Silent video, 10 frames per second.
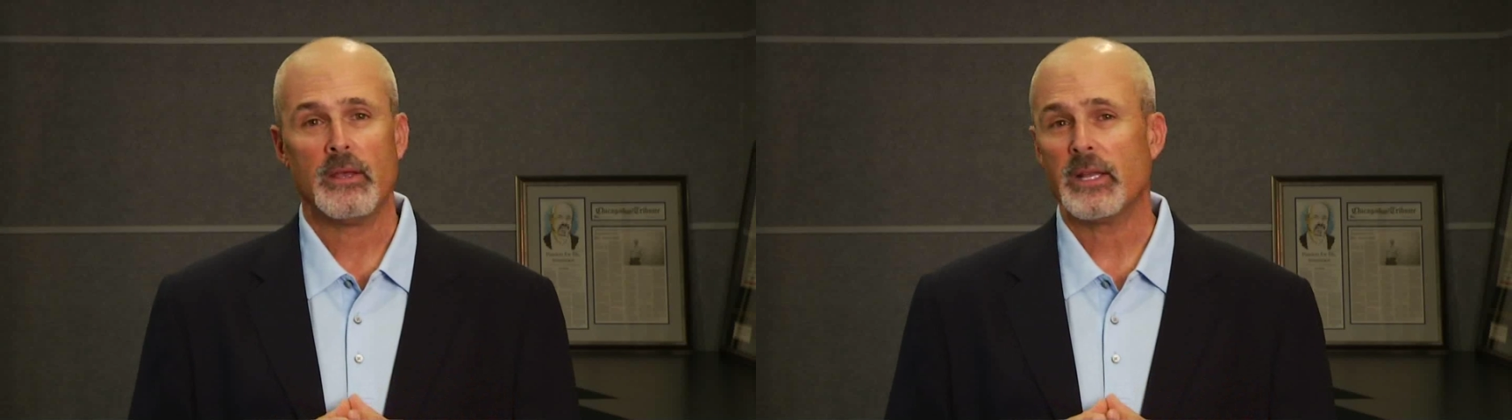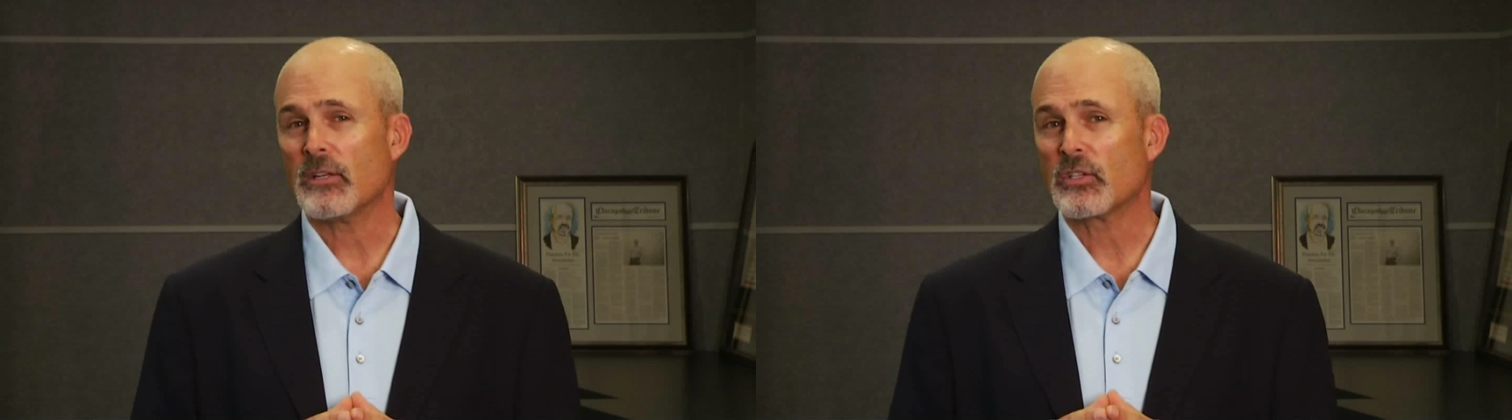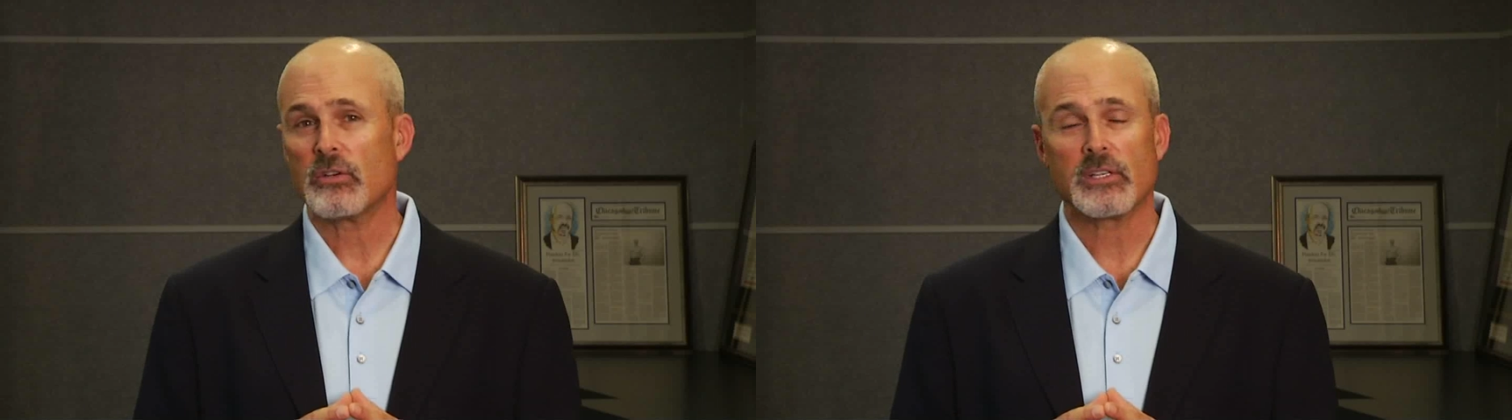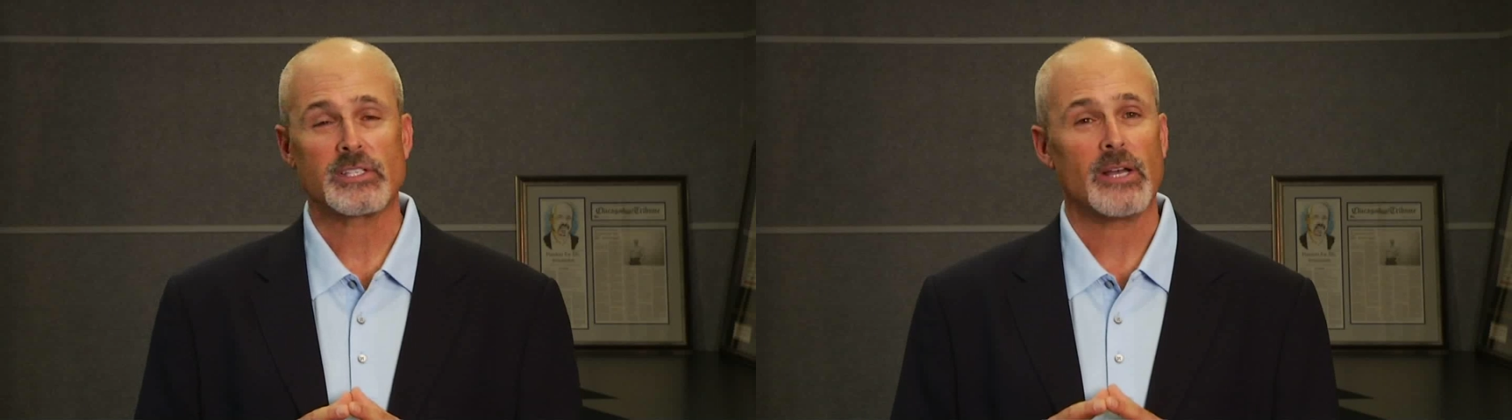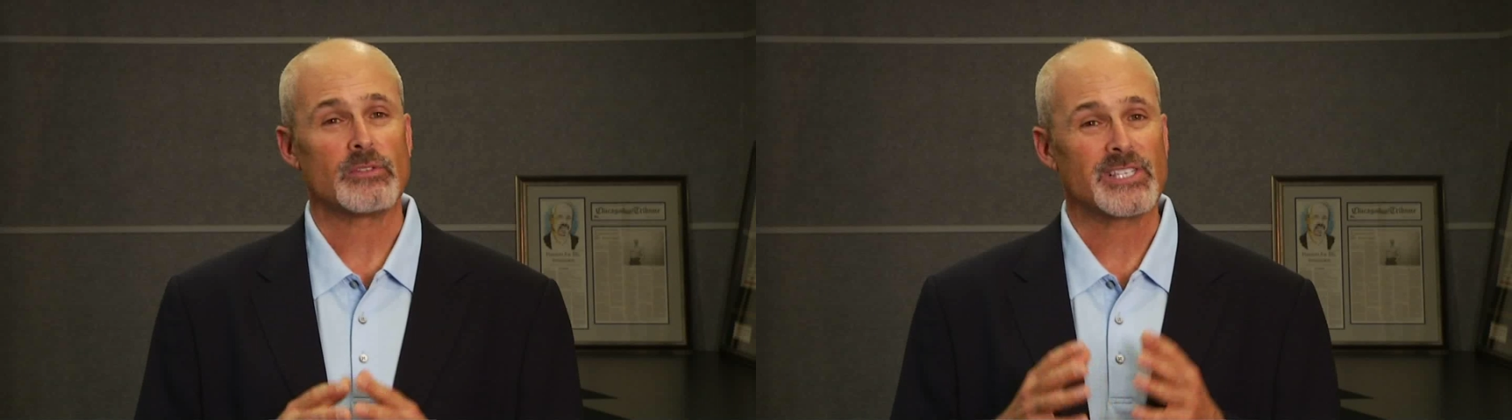And it's going to
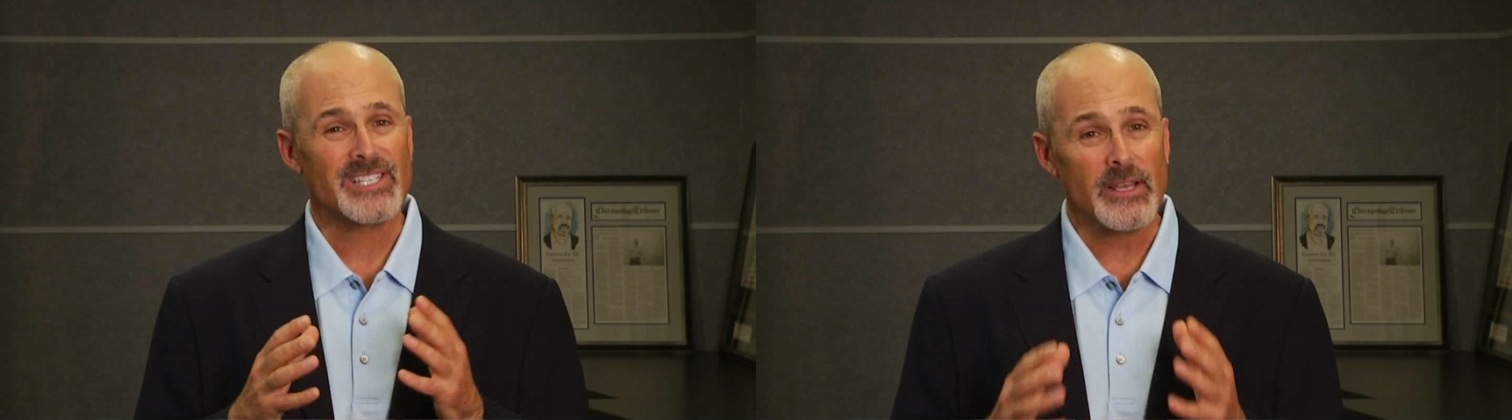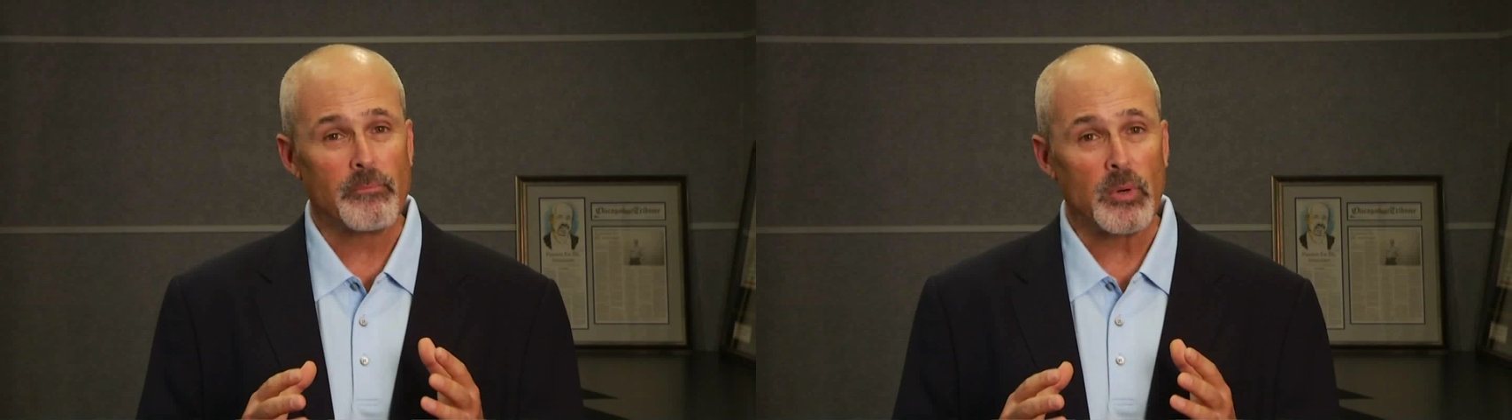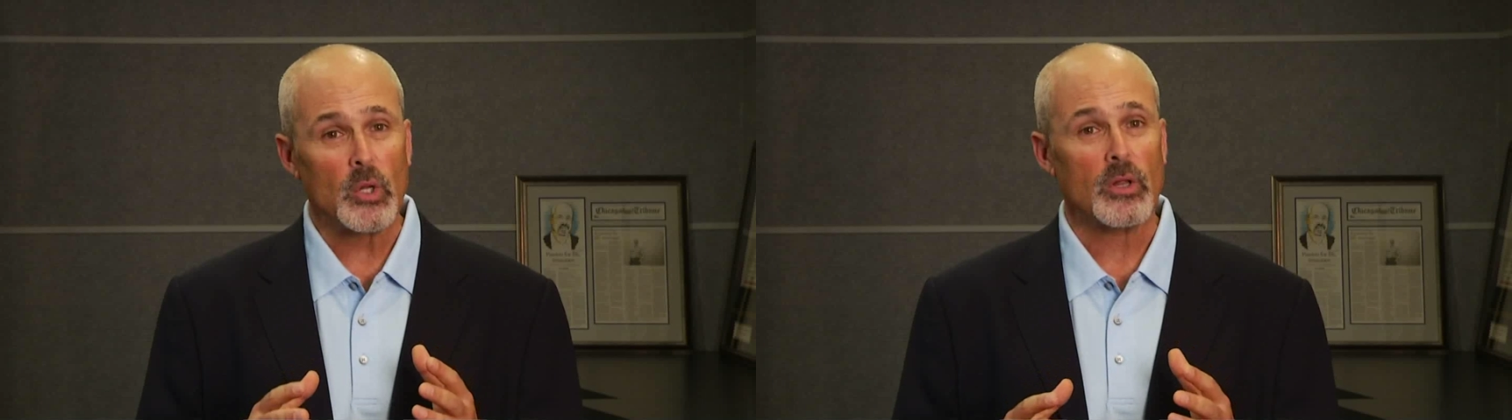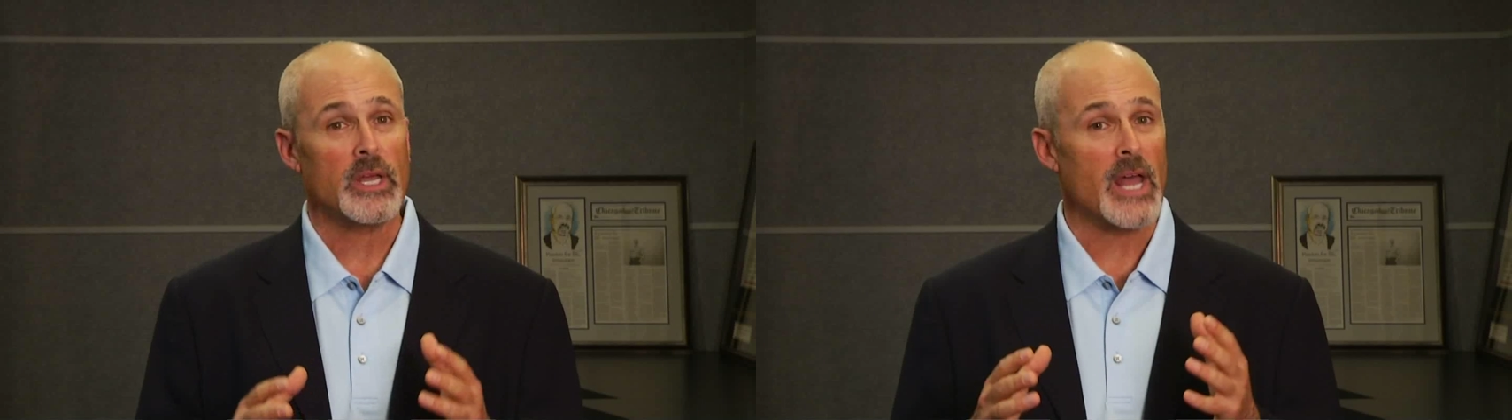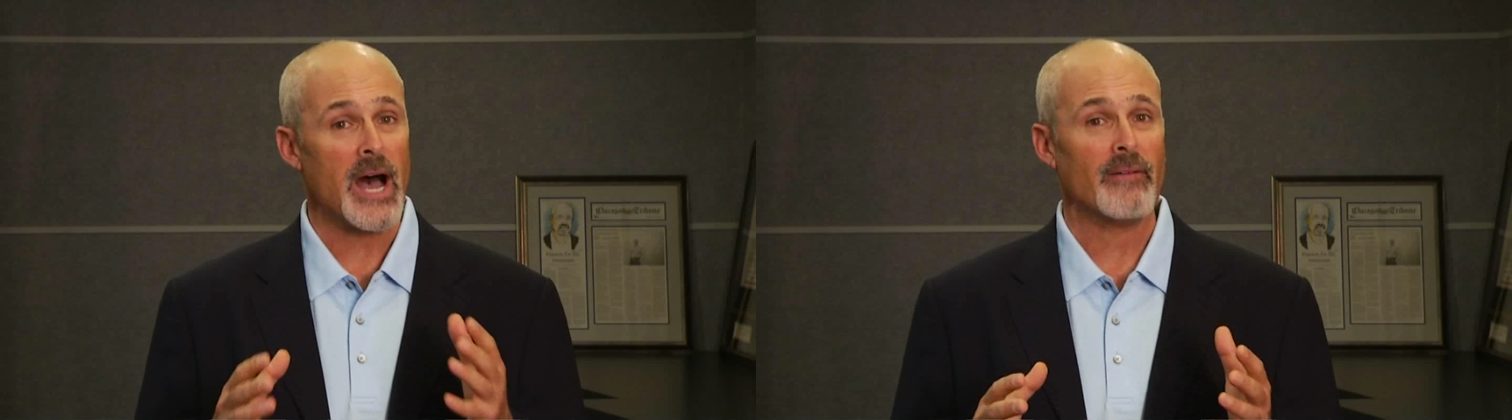sound simple
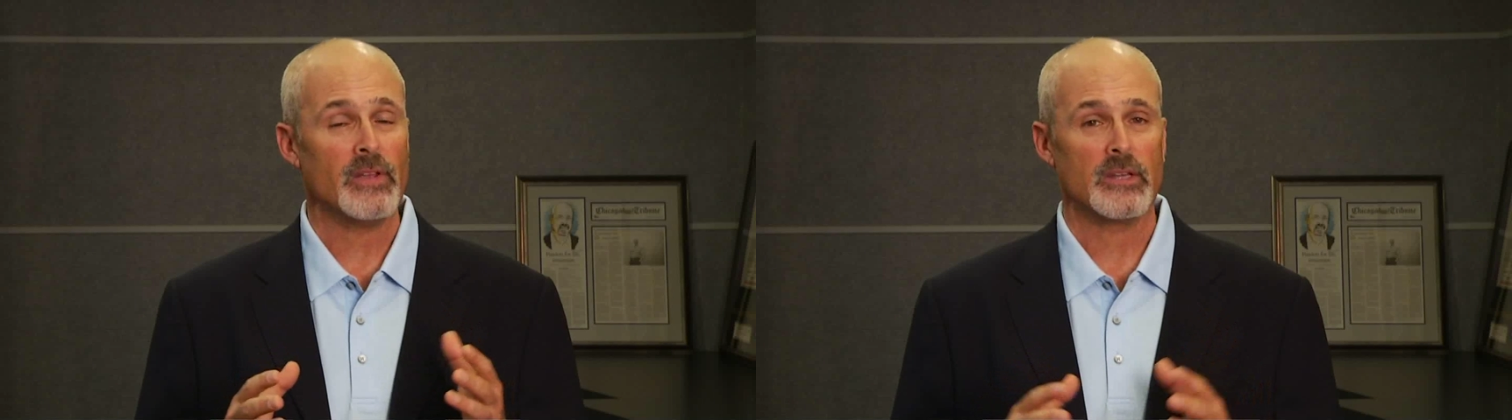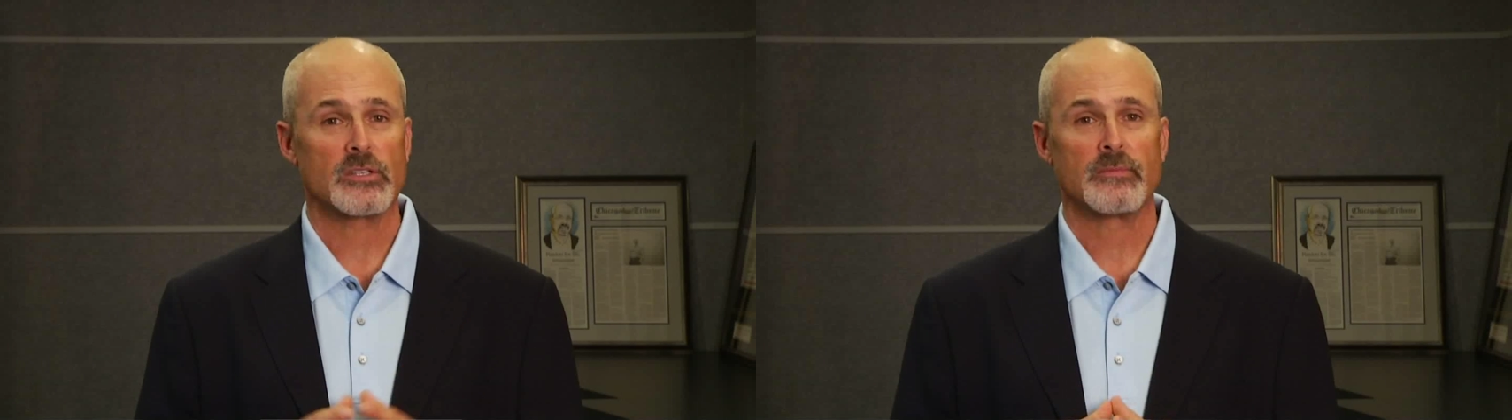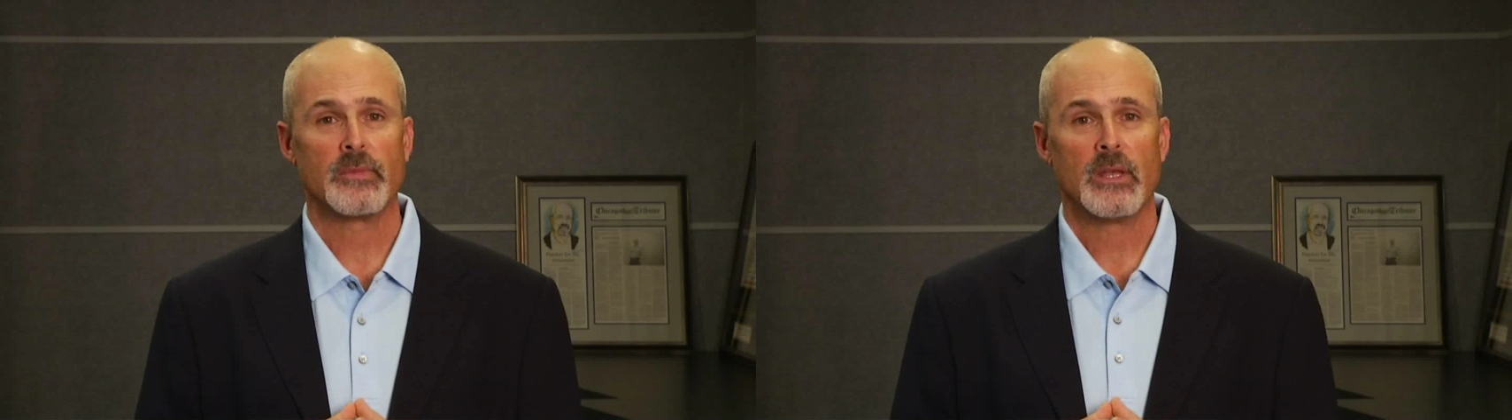and obvious.